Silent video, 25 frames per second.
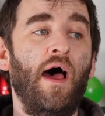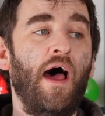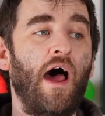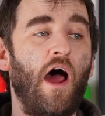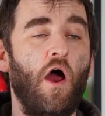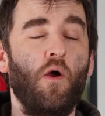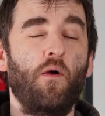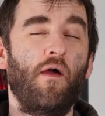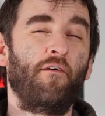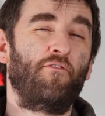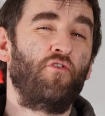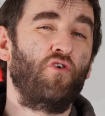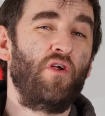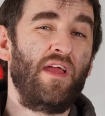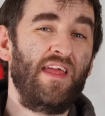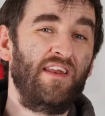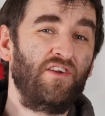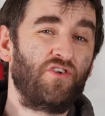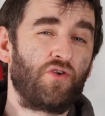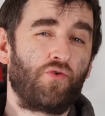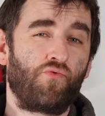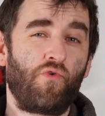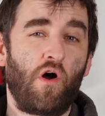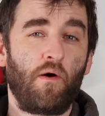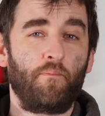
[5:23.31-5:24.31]
However,
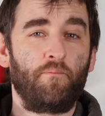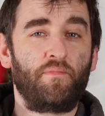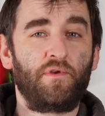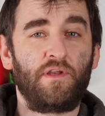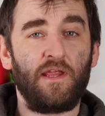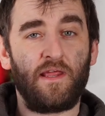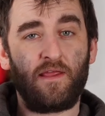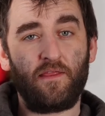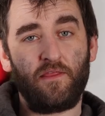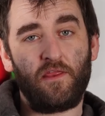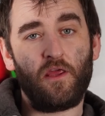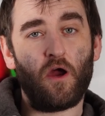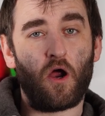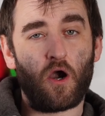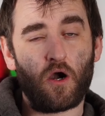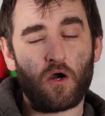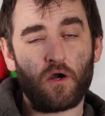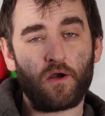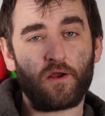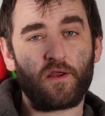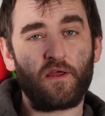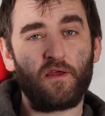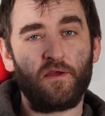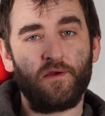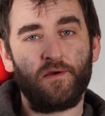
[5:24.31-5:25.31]
interrupting the
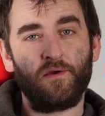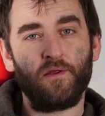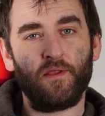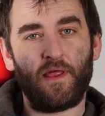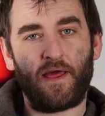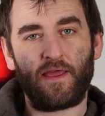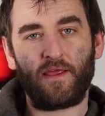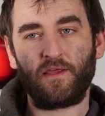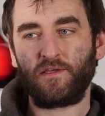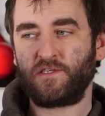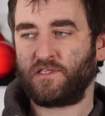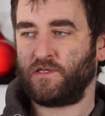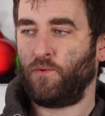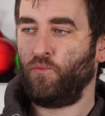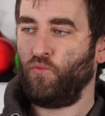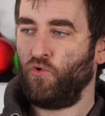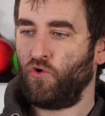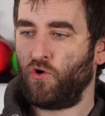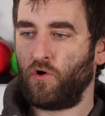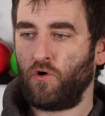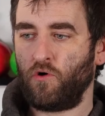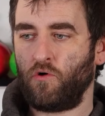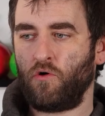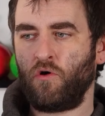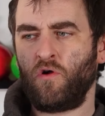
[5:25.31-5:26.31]
arc like
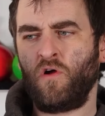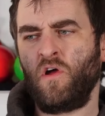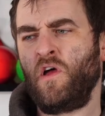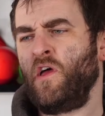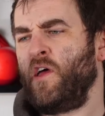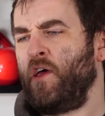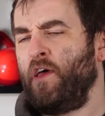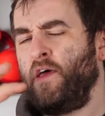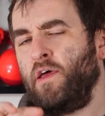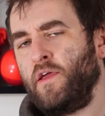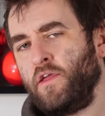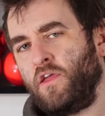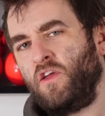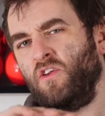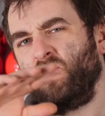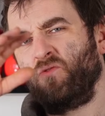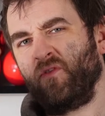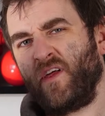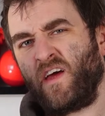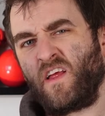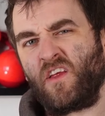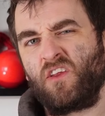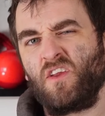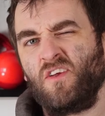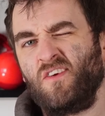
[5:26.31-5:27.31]
somewhere, you know,
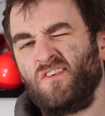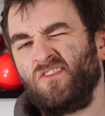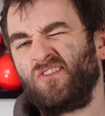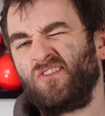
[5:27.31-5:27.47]
like